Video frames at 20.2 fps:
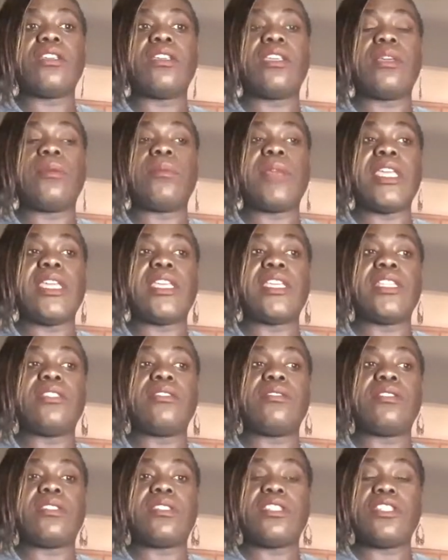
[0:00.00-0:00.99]
in
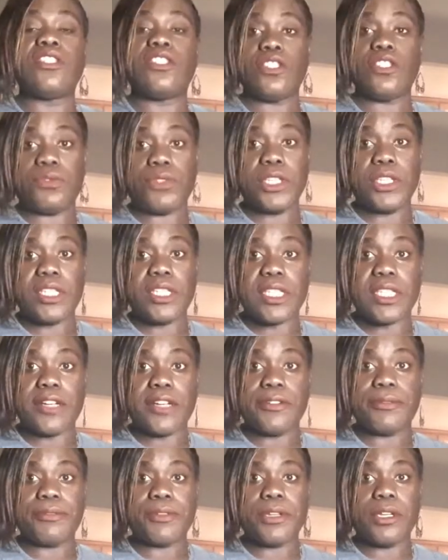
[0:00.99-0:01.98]
making decisions for yourself.